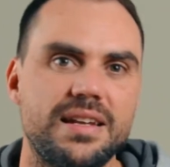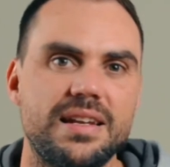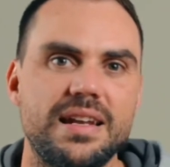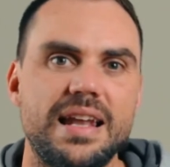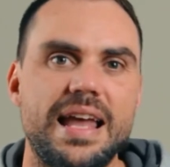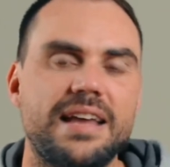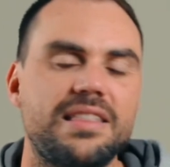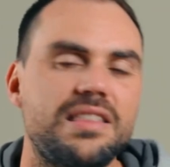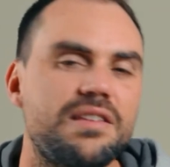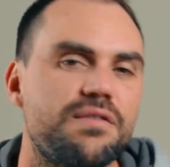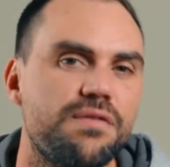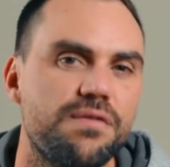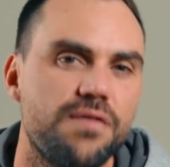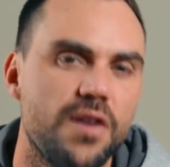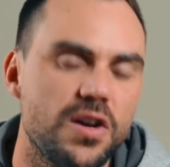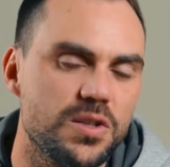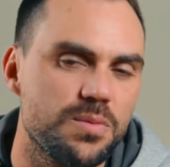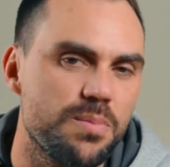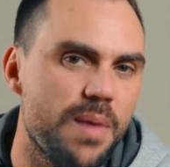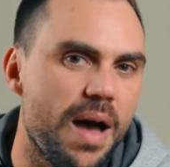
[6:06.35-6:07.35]
like the
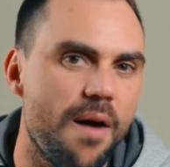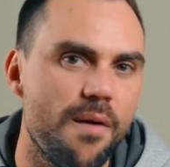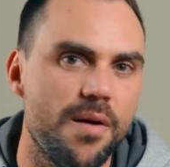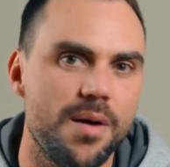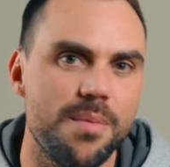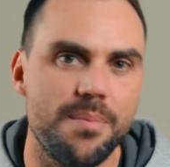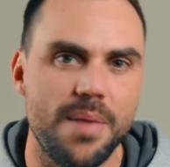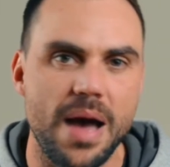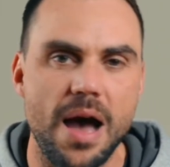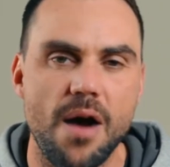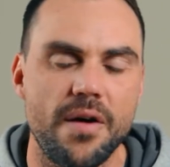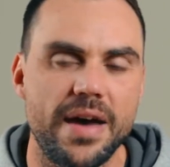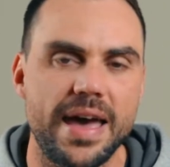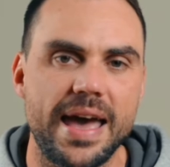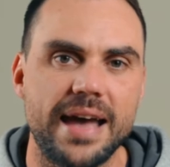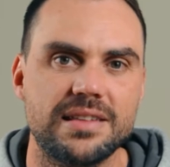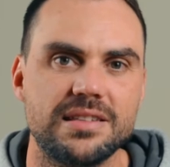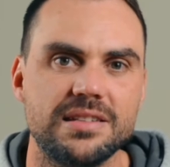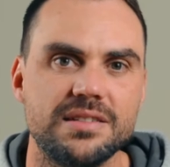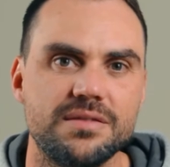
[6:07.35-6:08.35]
Fospower Power
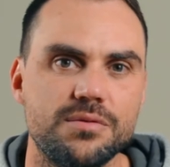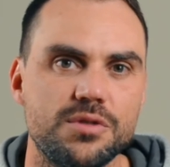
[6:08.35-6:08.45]
Active,